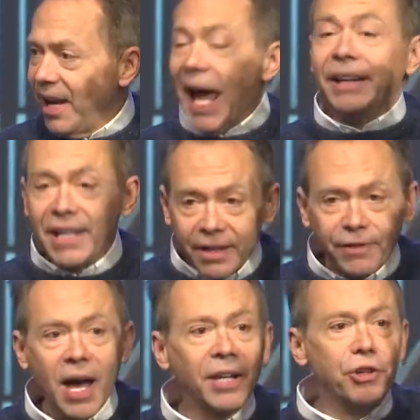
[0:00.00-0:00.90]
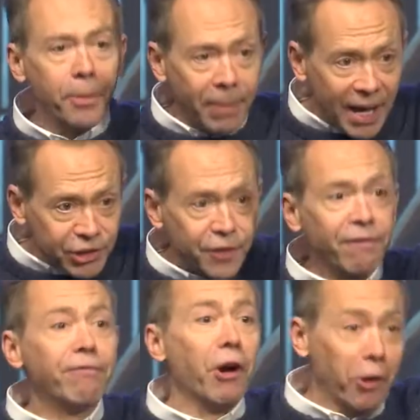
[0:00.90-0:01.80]
and give God your
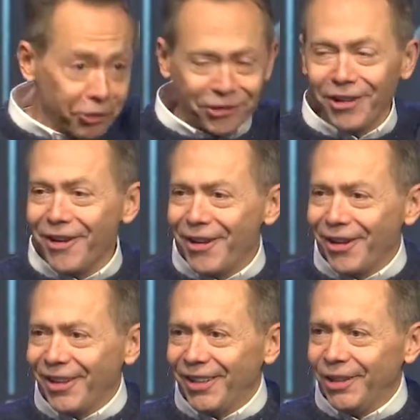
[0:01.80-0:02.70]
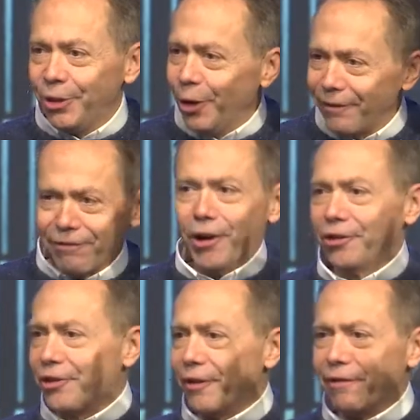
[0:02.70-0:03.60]
best first. Do it
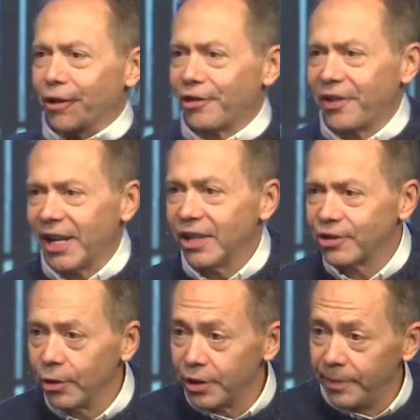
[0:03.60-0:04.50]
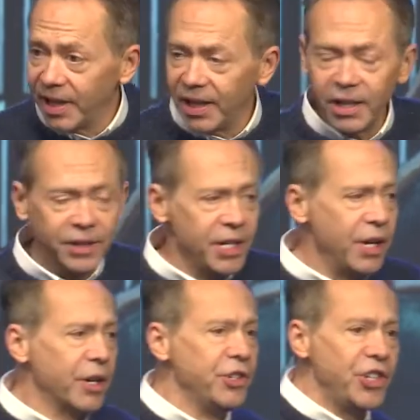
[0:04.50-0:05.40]
first, the first thing. And so at the beginning of the
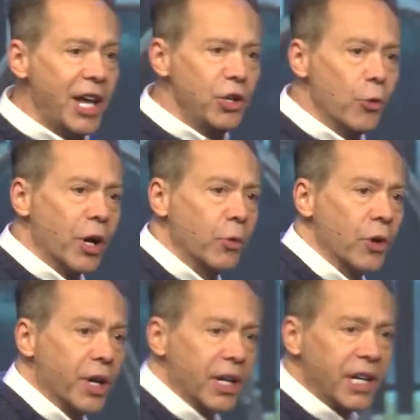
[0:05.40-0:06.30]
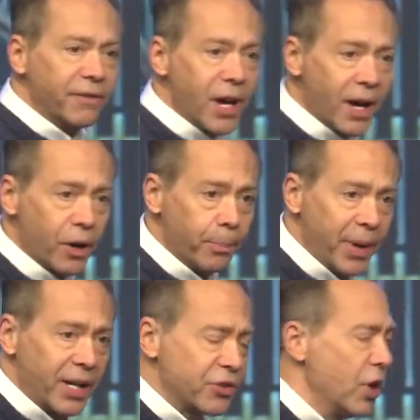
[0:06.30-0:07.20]
year in January, we're going to give God our
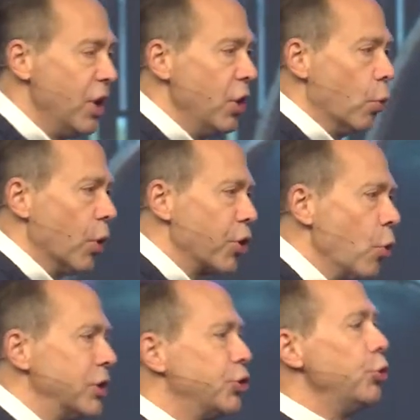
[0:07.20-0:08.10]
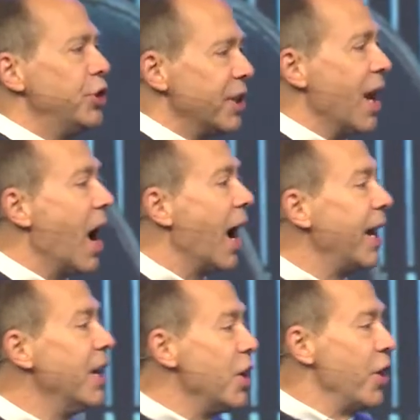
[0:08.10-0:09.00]
best. We're going to
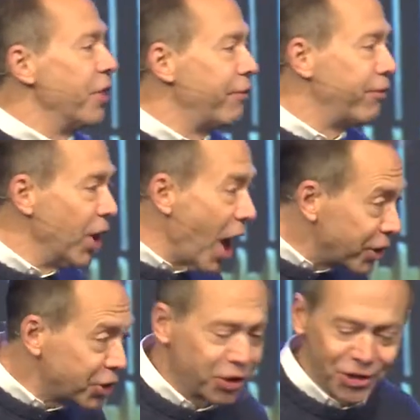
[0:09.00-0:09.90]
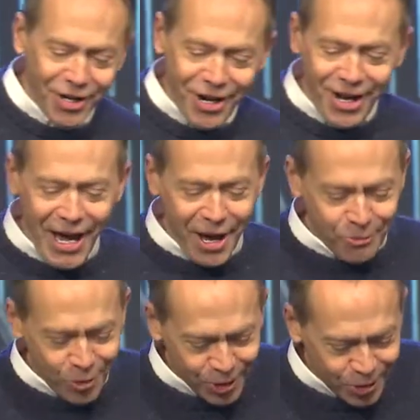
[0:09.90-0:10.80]
deny the flesh,
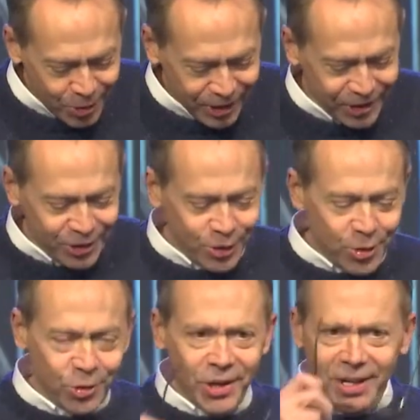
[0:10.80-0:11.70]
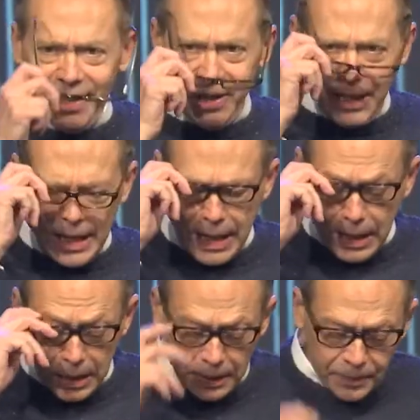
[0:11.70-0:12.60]
and we're going to
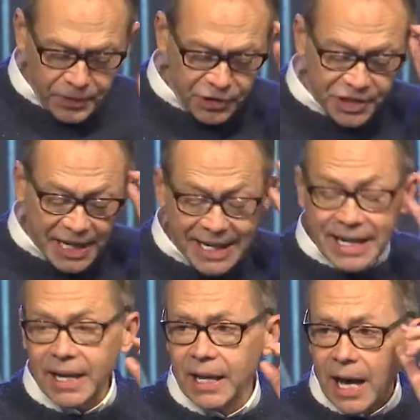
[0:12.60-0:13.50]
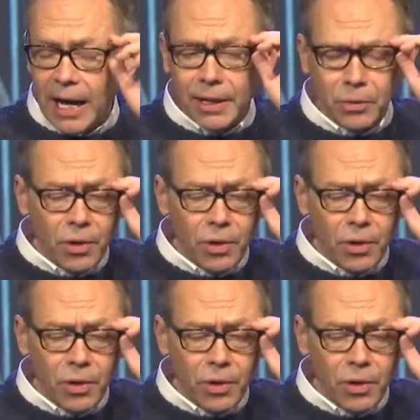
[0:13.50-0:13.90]
uh, seek God,